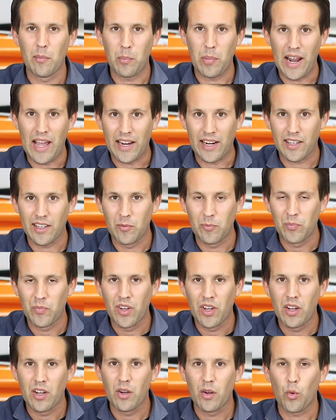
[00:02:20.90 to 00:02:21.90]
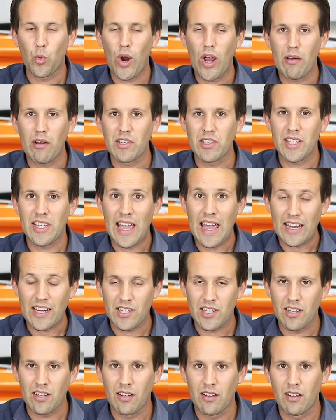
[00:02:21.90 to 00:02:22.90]
black, whereas the
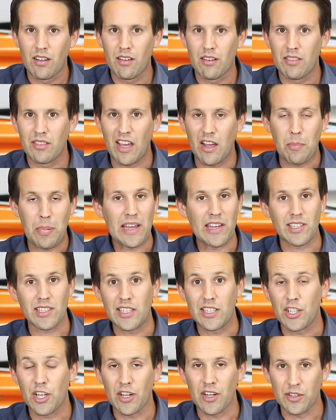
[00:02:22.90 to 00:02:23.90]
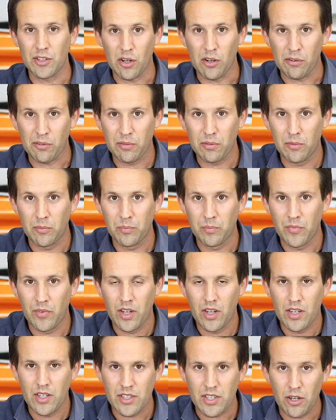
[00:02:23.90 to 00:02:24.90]
X, they're basically turned off.
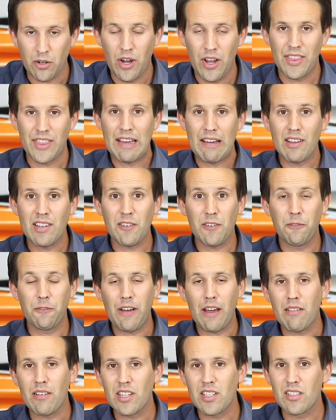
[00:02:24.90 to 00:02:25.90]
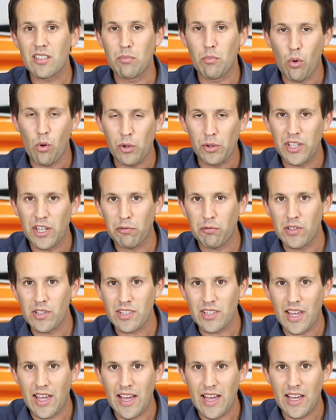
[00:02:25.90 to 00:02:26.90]
So there is a very small
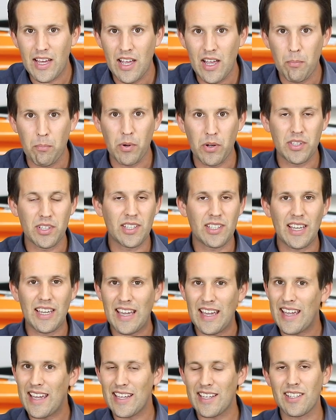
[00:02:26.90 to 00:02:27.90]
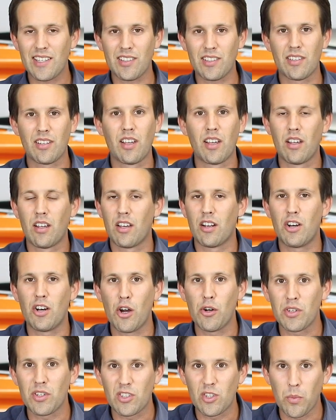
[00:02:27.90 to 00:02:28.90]
difference there, but it isn't
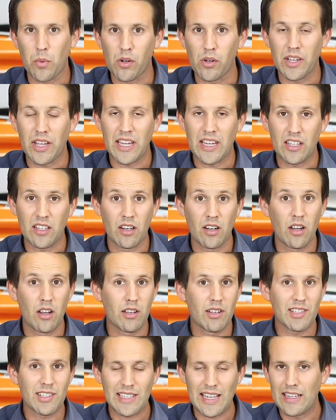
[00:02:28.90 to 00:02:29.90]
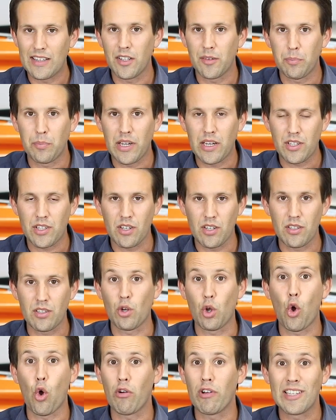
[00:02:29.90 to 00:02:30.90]
noticeable in standard
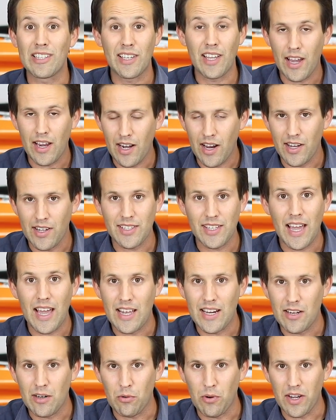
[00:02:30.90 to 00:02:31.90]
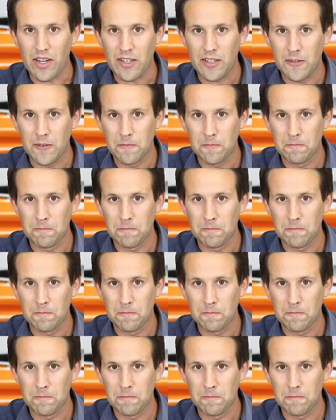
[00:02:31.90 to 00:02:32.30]
pictures or in daylight anyway.